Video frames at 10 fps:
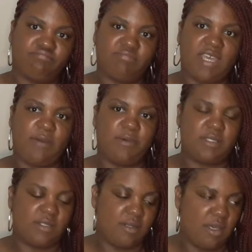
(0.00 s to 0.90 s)
that
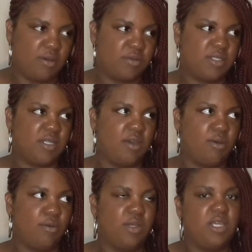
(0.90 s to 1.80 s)
was a no.
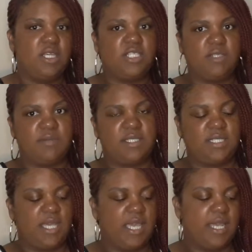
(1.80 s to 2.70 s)
So she was
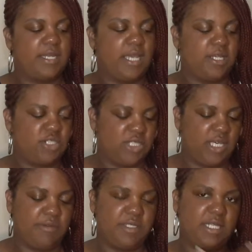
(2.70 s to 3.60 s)
saying,
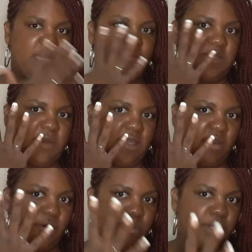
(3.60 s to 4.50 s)
Giselle was saying that was making
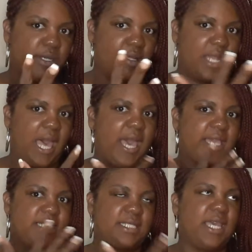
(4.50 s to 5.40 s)
her
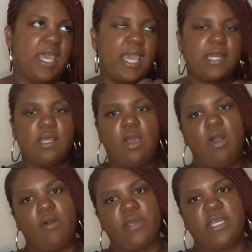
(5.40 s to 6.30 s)
realize that,
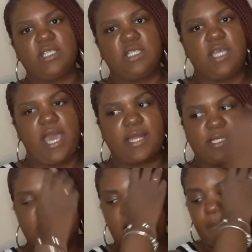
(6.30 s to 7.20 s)
okay, she got to
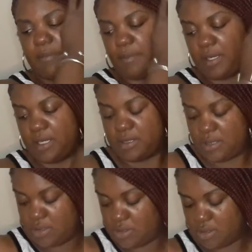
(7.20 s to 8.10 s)
stop and pay
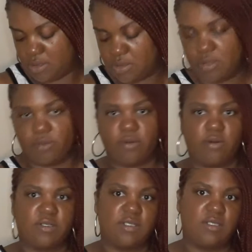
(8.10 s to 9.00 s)
attention because her
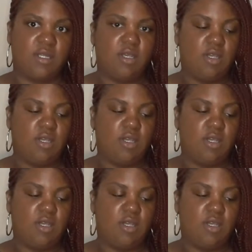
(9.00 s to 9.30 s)
girls is,